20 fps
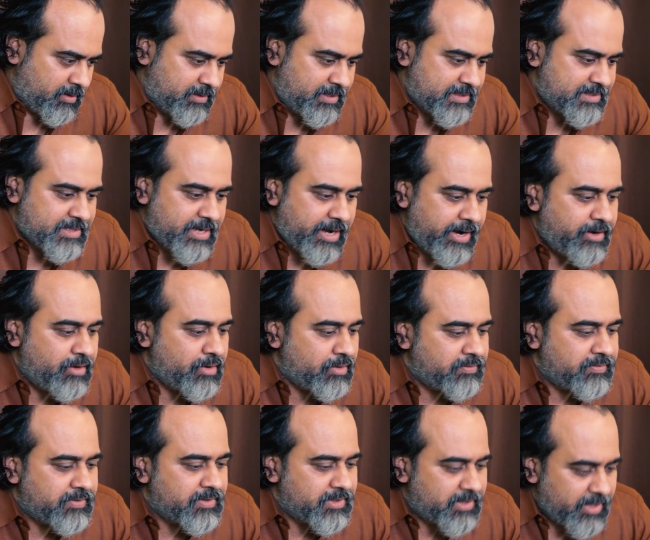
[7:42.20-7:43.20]
this kind
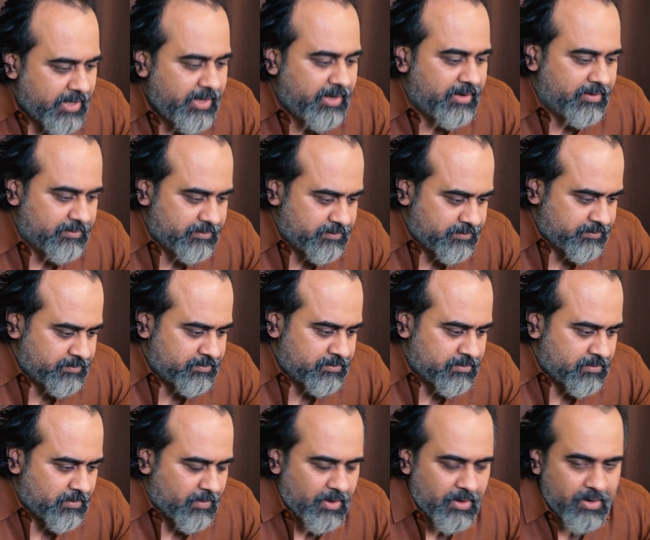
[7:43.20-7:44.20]
of a thing
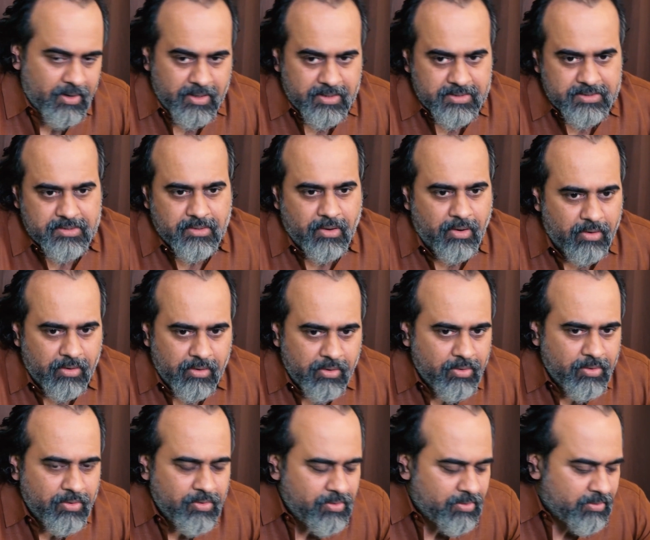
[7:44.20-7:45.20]
is
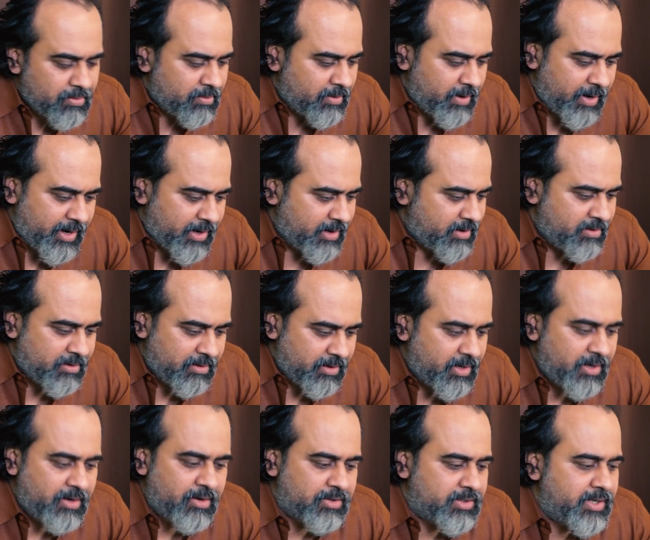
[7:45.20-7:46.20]
hollow and
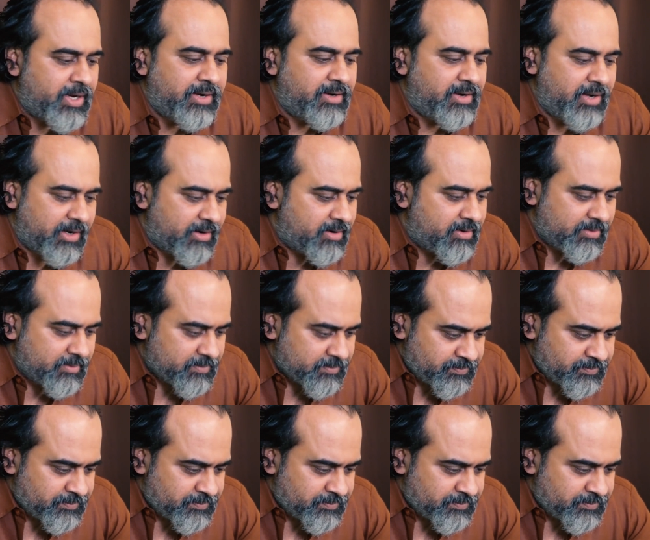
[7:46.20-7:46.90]
inauthentic.